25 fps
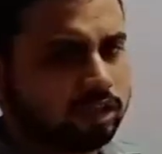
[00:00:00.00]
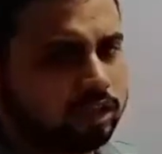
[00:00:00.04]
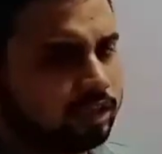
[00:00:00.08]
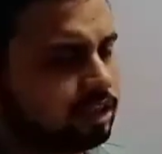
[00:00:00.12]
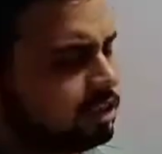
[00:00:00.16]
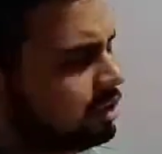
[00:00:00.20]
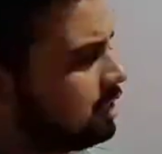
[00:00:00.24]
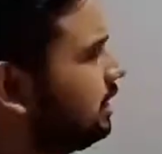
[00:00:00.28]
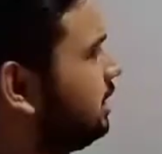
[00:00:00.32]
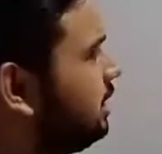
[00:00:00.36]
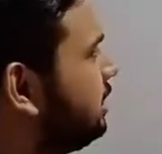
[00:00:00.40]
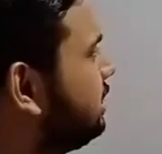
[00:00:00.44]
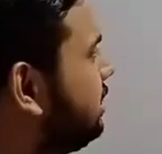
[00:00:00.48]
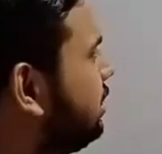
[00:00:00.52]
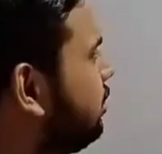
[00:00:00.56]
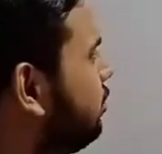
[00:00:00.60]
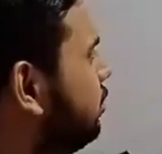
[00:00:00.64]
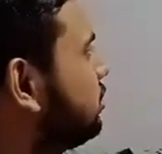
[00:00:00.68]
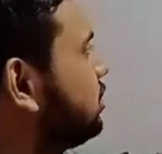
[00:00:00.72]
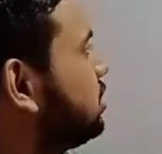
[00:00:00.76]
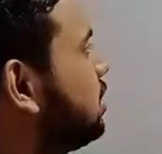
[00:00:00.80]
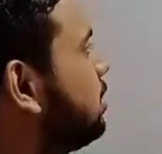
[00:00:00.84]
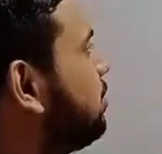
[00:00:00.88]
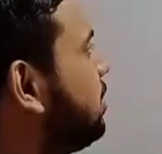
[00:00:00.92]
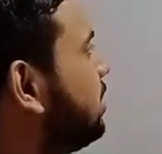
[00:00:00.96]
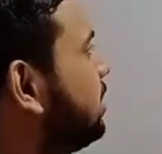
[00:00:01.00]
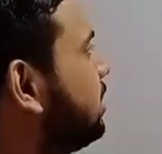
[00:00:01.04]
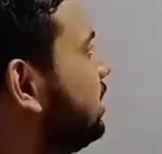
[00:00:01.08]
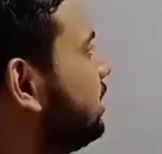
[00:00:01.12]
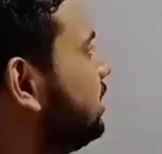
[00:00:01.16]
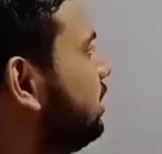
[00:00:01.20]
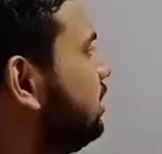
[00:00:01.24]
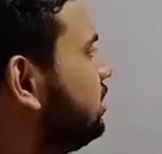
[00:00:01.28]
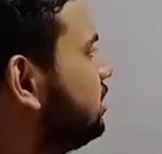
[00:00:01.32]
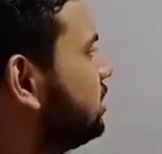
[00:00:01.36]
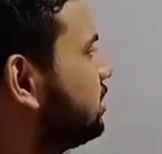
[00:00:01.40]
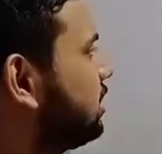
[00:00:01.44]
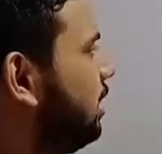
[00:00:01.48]
is easy concept, but it
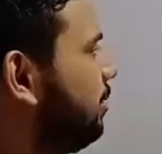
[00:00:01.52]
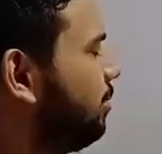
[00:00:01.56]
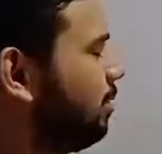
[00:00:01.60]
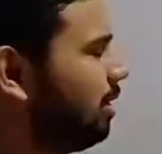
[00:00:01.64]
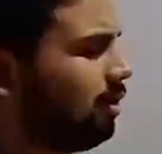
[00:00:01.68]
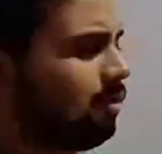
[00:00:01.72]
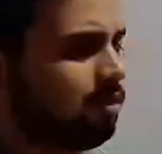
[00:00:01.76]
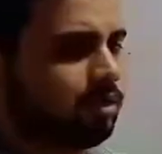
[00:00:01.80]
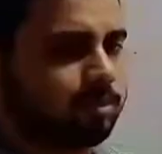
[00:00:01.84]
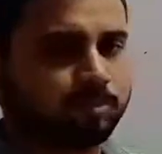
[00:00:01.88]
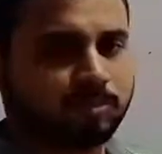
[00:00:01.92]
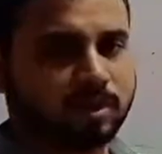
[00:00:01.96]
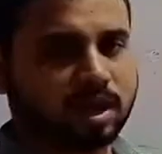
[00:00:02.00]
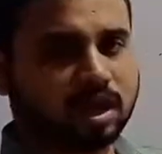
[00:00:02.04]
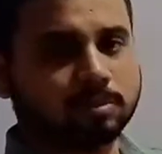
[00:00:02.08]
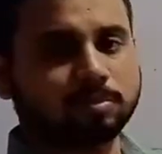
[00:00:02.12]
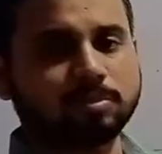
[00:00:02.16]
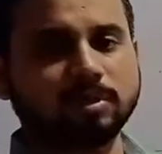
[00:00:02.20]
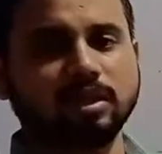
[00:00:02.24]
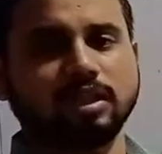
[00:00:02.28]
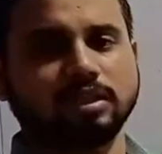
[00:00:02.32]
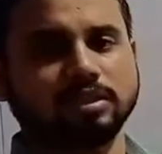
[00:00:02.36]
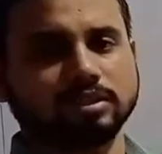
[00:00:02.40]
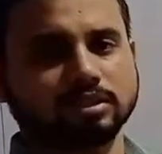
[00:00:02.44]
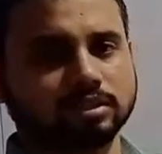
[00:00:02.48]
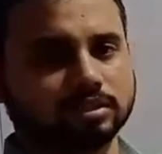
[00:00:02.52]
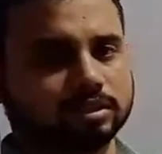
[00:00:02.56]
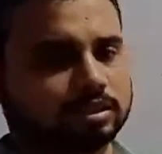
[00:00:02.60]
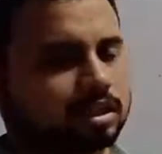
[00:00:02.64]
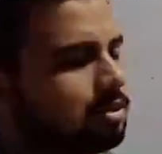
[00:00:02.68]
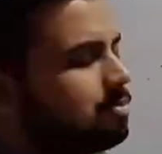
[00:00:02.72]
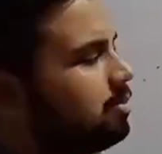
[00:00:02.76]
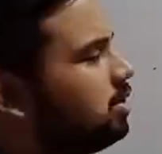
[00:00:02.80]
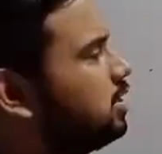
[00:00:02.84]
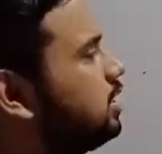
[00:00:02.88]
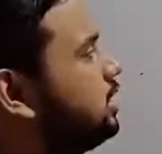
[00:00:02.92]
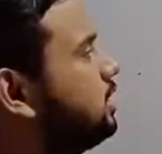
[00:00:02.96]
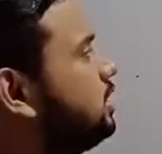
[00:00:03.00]
is somehow perplexed,
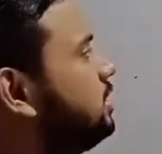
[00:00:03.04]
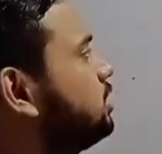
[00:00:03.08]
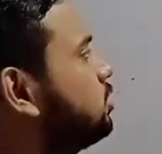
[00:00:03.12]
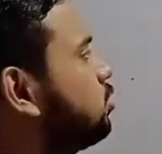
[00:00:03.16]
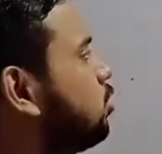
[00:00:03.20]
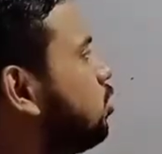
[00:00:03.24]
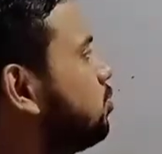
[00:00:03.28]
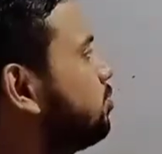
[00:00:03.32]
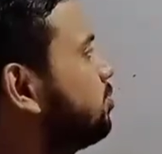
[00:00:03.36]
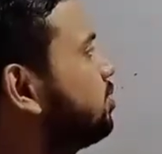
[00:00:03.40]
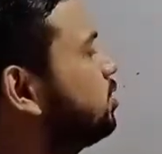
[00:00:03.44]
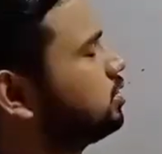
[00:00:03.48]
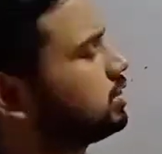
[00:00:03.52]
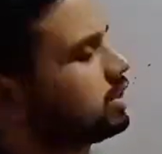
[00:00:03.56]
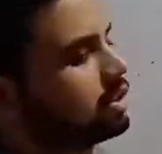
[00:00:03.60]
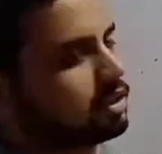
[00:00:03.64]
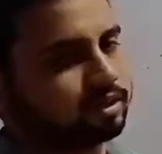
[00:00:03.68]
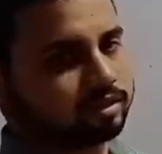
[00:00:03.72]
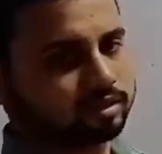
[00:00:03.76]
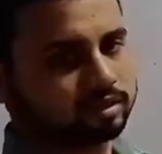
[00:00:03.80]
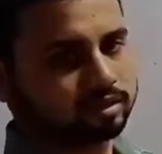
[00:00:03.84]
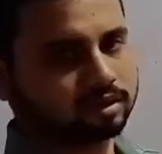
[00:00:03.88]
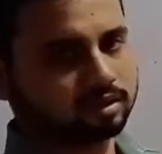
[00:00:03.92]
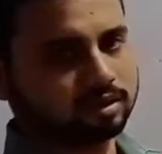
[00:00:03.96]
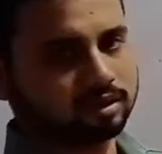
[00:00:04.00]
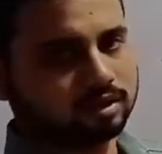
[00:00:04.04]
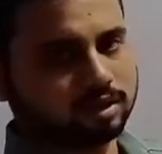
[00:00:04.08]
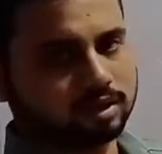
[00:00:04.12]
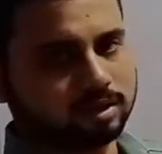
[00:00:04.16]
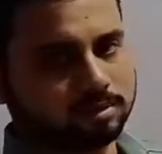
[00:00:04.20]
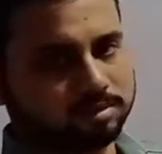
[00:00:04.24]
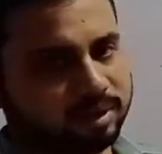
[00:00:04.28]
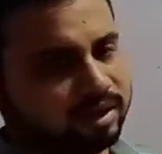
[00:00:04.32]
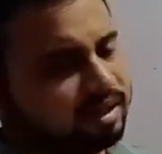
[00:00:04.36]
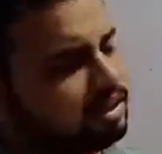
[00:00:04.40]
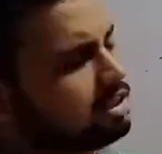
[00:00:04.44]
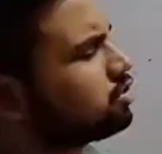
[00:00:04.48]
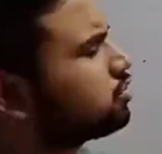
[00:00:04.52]
somehow it is confusing.
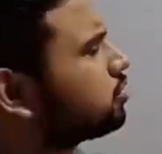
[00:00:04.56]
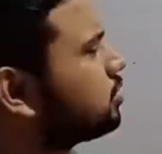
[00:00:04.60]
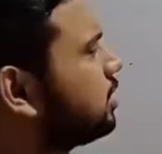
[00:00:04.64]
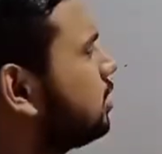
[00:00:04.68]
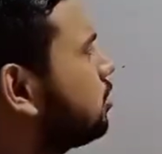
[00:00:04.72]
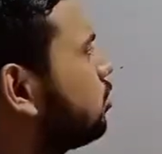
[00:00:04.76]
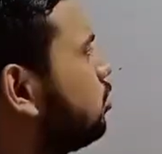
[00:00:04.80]
Many students